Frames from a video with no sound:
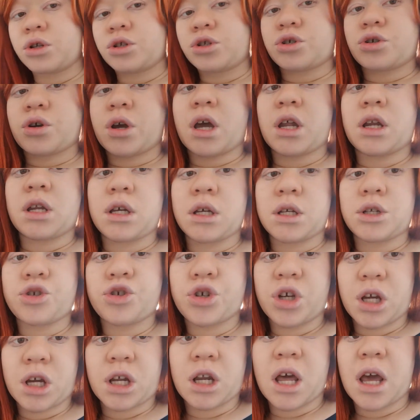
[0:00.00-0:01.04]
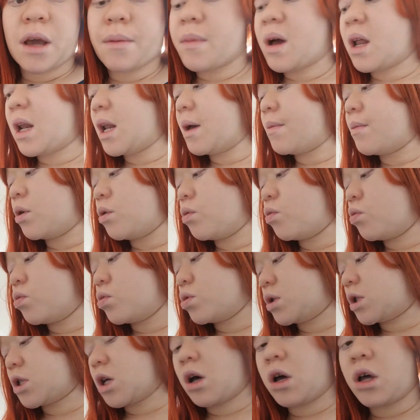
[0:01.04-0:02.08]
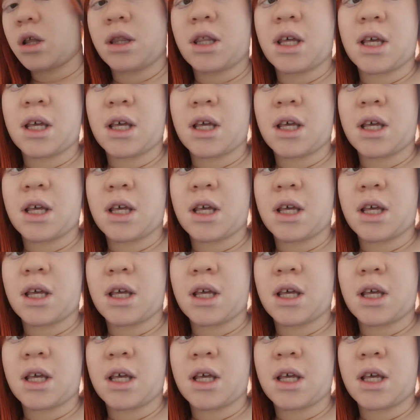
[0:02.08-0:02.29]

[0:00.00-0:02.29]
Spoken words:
trying to drink like my lemon water.